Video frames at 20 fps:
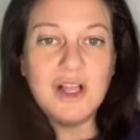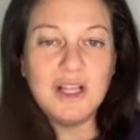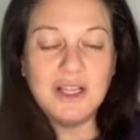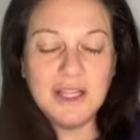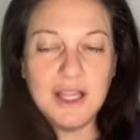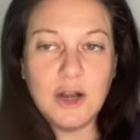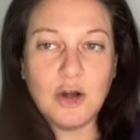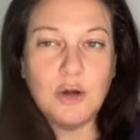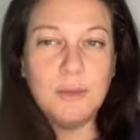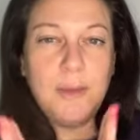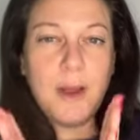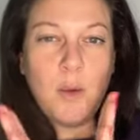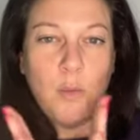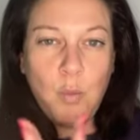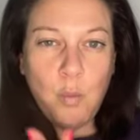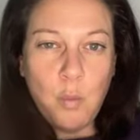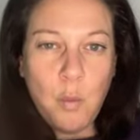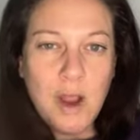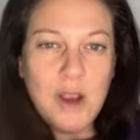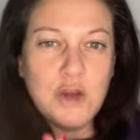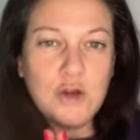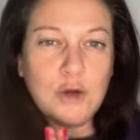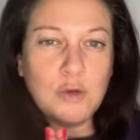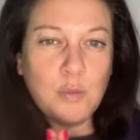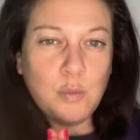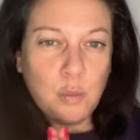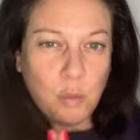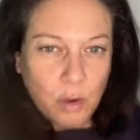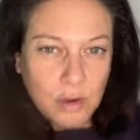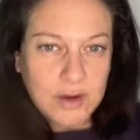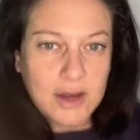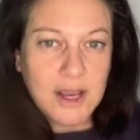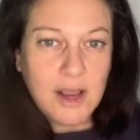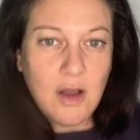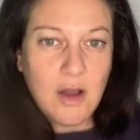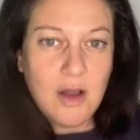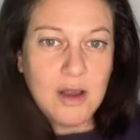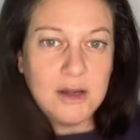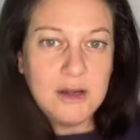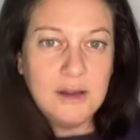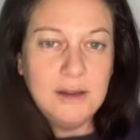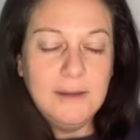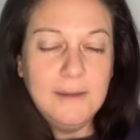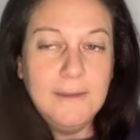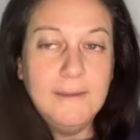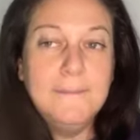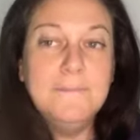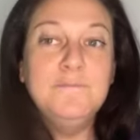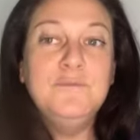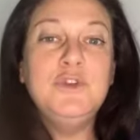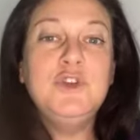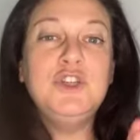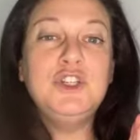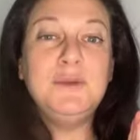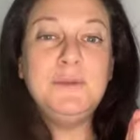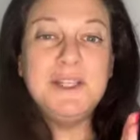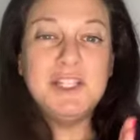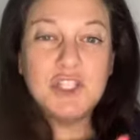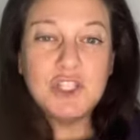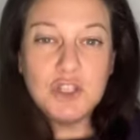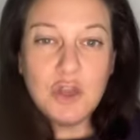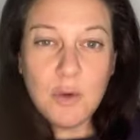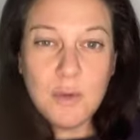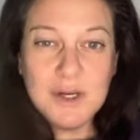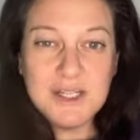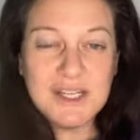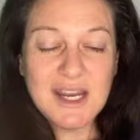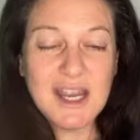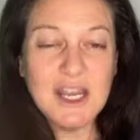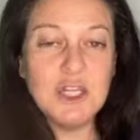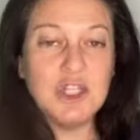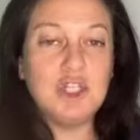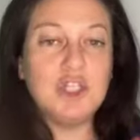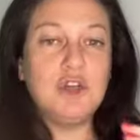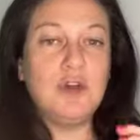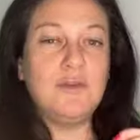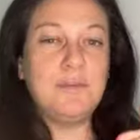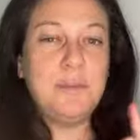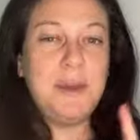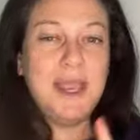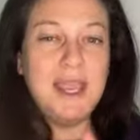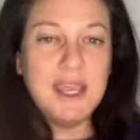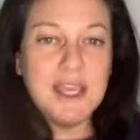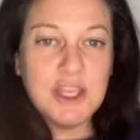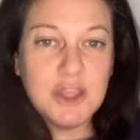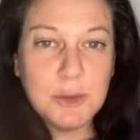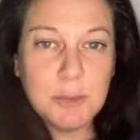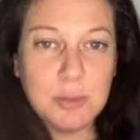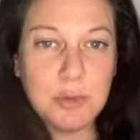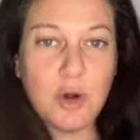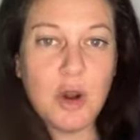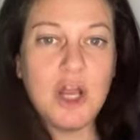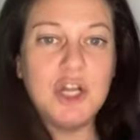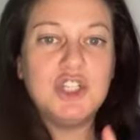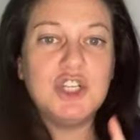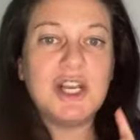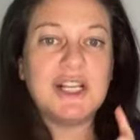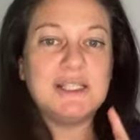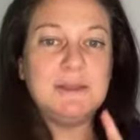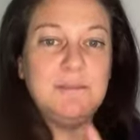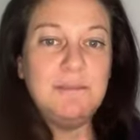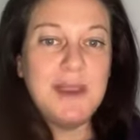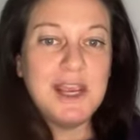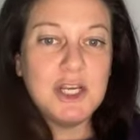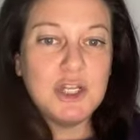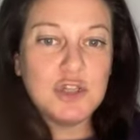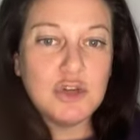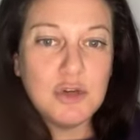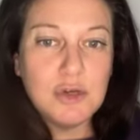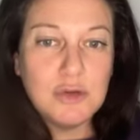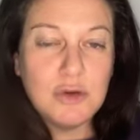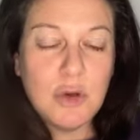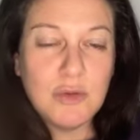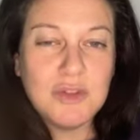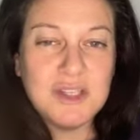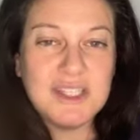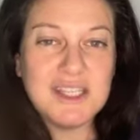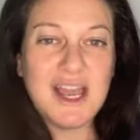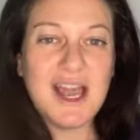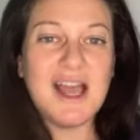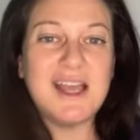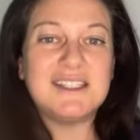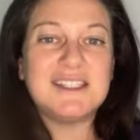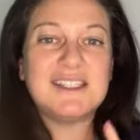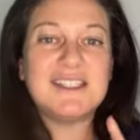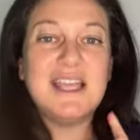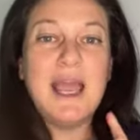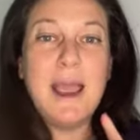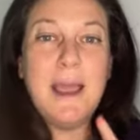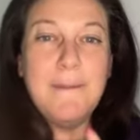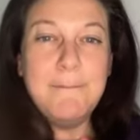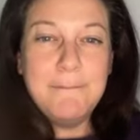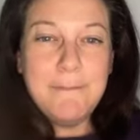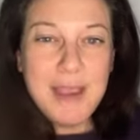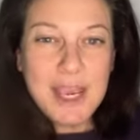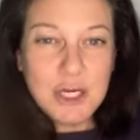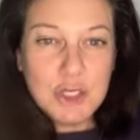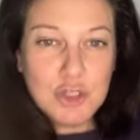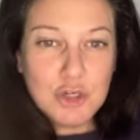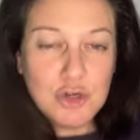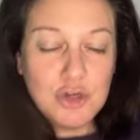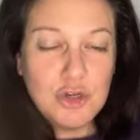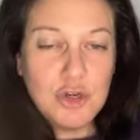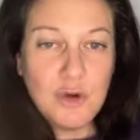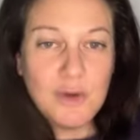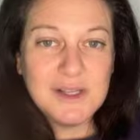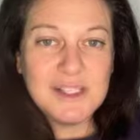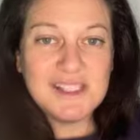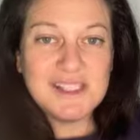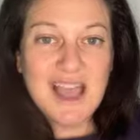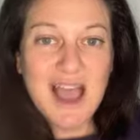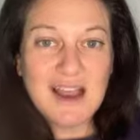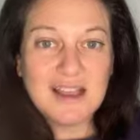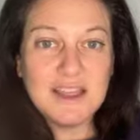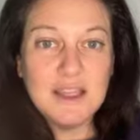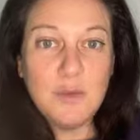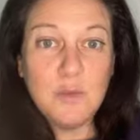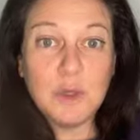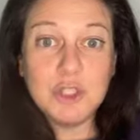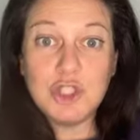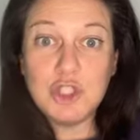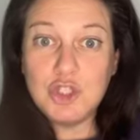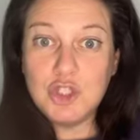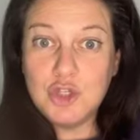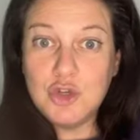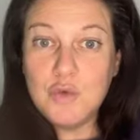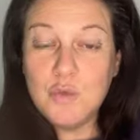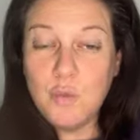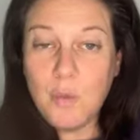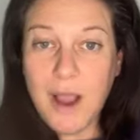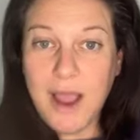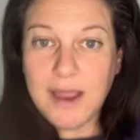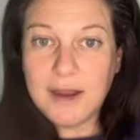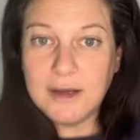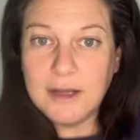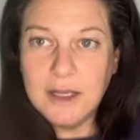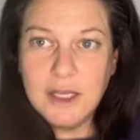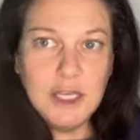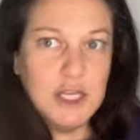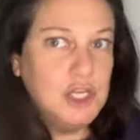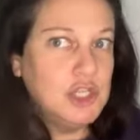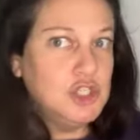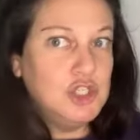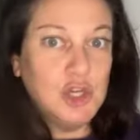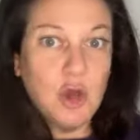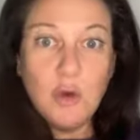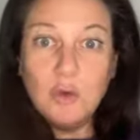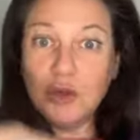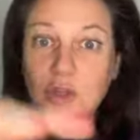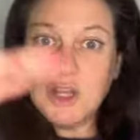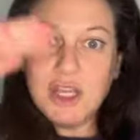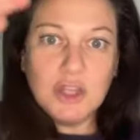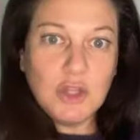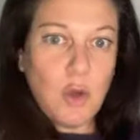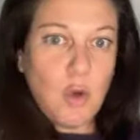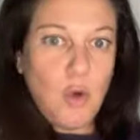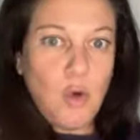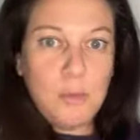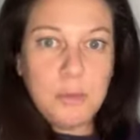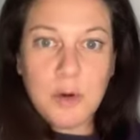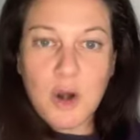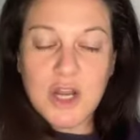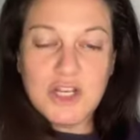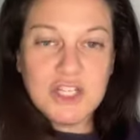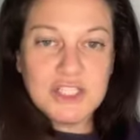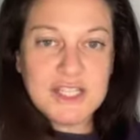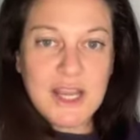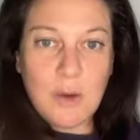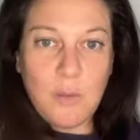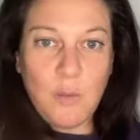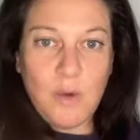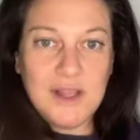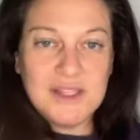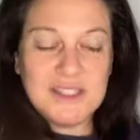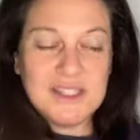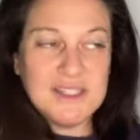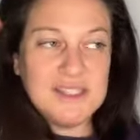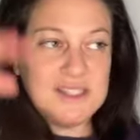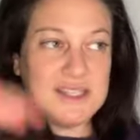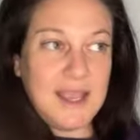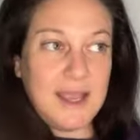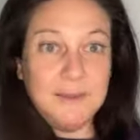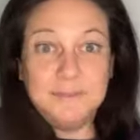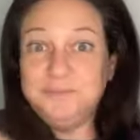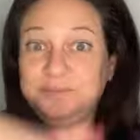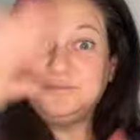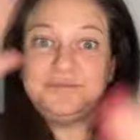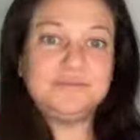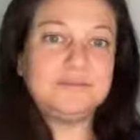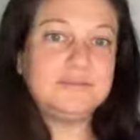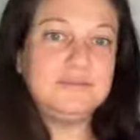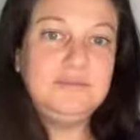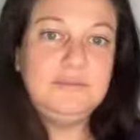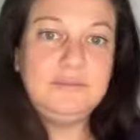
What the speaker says: clear about what you're working on. You need to be so intentional. Pick the projects. Make sure you know the tasks. Make sure you know exactly what's due when. Don't look at the whole project at once and say,